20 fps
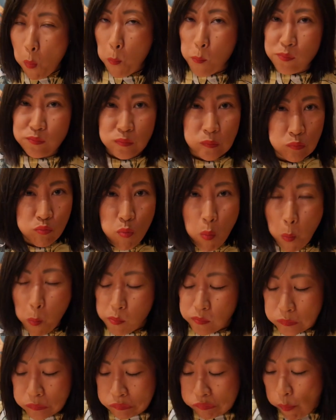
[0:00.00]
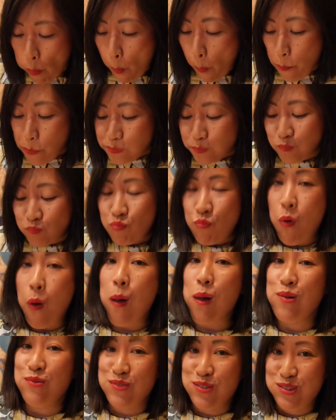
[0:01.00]
Mm.
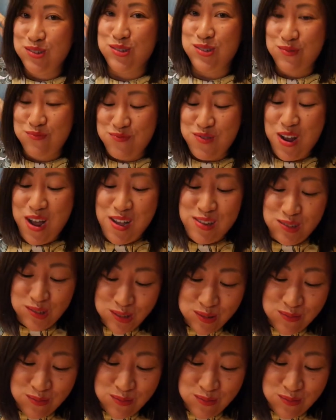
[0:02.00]
And then some rice.